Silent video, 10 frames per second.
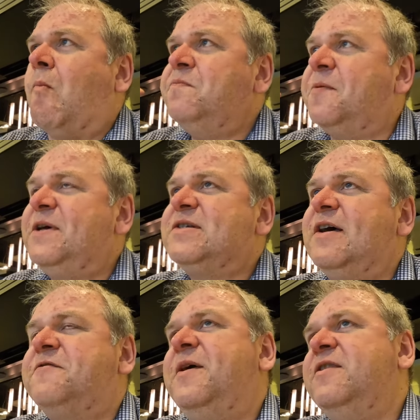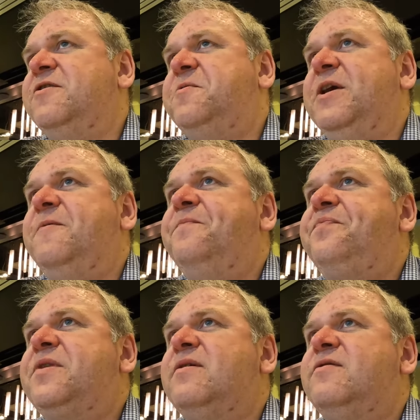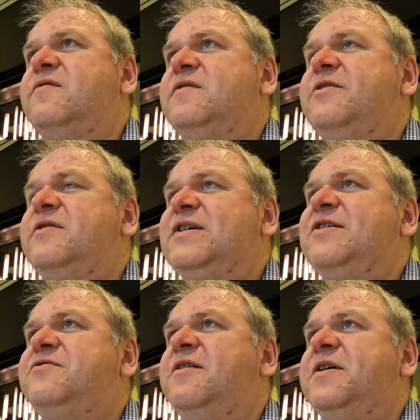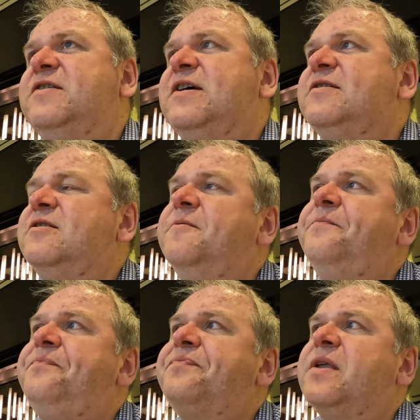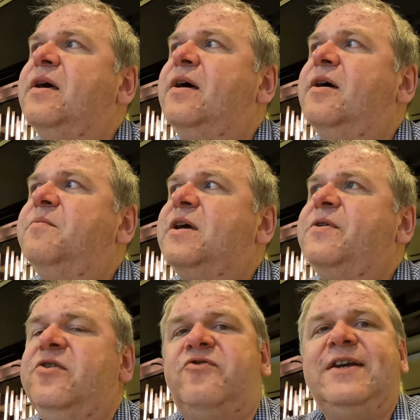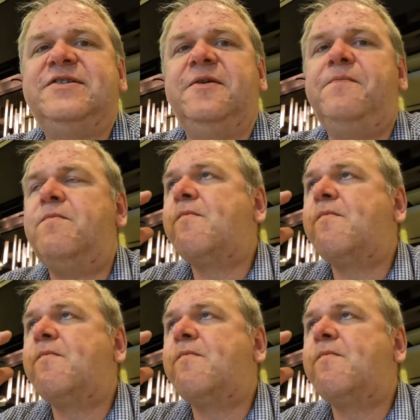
so basically I've spent this week test driving a Tesla down in Dresden,